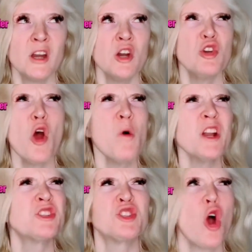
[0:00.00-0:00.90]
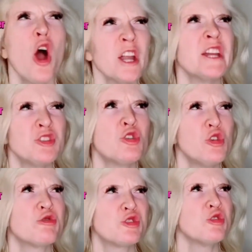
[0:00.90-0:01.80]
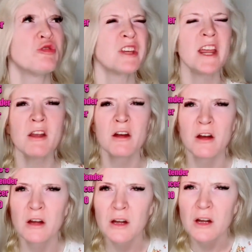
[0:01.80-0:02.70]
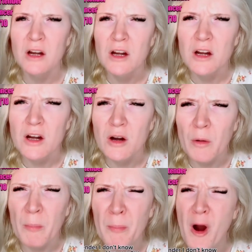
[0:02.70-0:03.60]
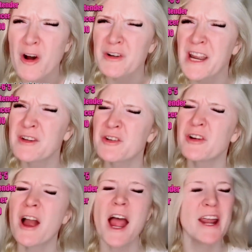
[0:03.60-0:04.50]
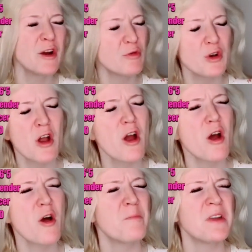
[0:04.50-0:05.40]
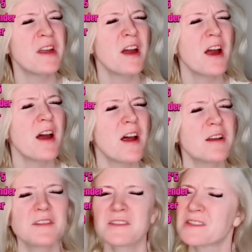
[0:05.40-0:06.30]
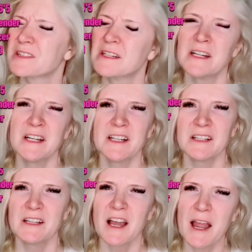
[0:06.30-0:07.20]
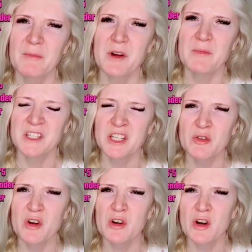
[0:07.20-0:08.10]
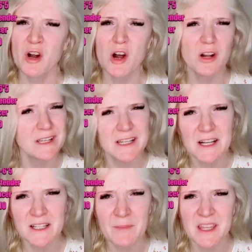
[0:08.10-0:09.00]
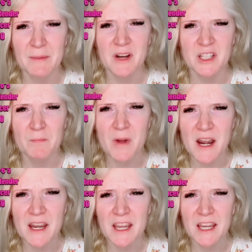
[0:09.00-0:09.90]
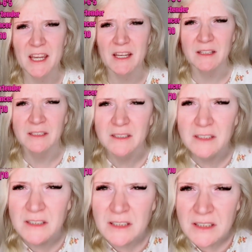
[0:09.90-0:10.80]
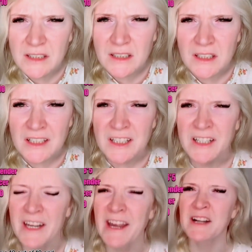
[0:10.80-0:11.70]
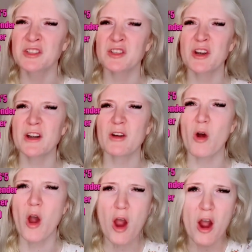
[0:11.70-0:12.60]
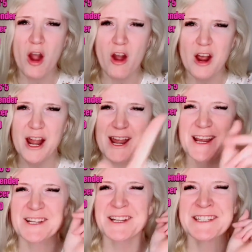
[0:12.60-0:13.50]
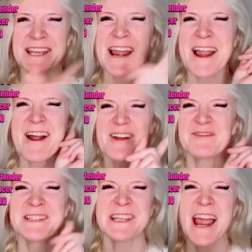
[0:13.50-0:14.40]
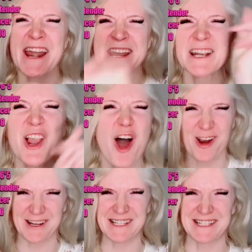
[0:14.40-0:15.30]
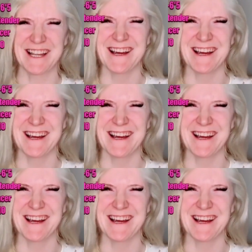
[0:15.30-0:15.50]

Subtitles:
No one's talking to you, Susan. Bartender, I don't know because I'm a material girl. He doesn't make that much money. Cancer, oh, he's a 10 out of 10 in looks.